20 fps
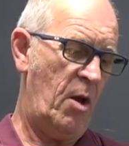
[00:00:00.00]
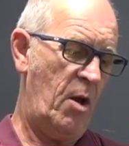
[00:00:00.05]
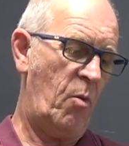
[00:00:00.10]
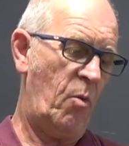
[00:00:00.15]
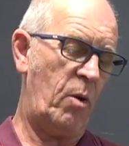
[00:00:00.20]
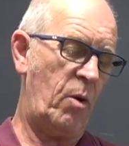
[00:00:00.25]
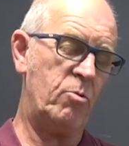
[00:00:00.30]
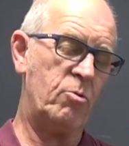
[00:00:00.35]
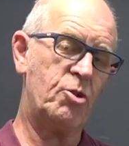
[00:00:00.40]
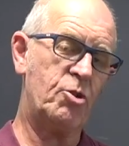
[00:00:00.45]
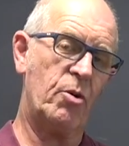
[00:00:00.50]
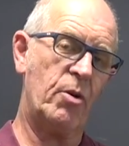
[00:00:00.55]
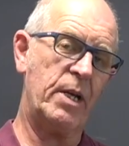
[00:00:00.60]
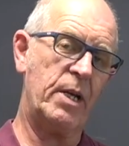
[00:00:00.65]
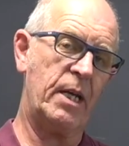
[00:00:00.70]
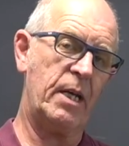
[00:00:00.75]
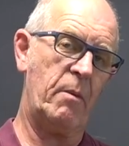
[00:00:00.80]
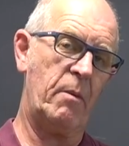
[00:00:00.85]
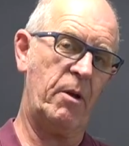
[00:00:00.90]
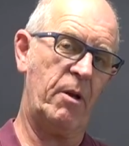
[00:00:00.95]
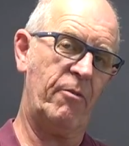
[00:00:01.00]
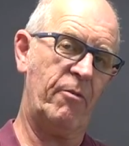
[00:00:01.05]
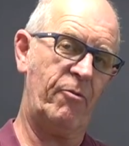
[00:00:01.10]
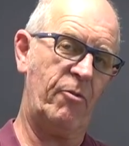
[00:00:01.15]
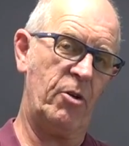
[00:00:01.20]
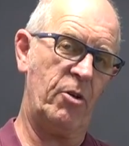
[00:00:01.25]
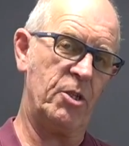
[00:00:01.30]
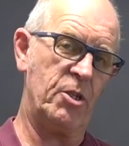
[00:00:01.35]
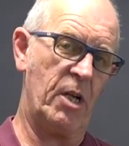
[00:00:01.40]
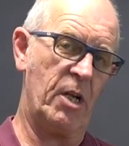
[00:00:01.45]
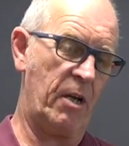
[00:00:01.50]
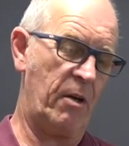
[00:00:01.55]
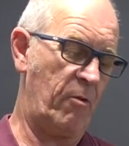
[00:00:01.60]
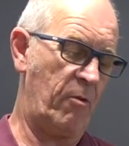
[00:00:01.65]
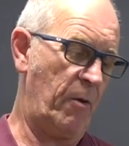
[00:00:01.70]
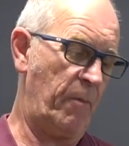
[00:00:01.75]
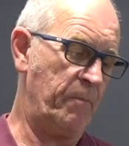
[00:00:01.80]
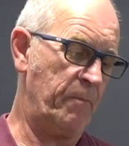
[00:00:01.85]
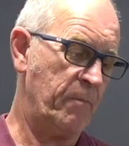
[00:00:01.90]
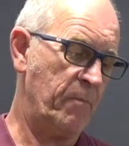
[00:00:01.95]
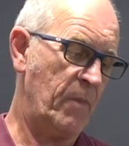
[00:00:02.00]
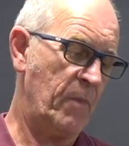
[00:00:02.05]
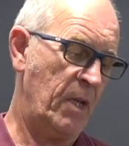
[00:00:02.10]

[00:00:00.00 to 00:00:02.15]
We will try and get a bit of footage later on,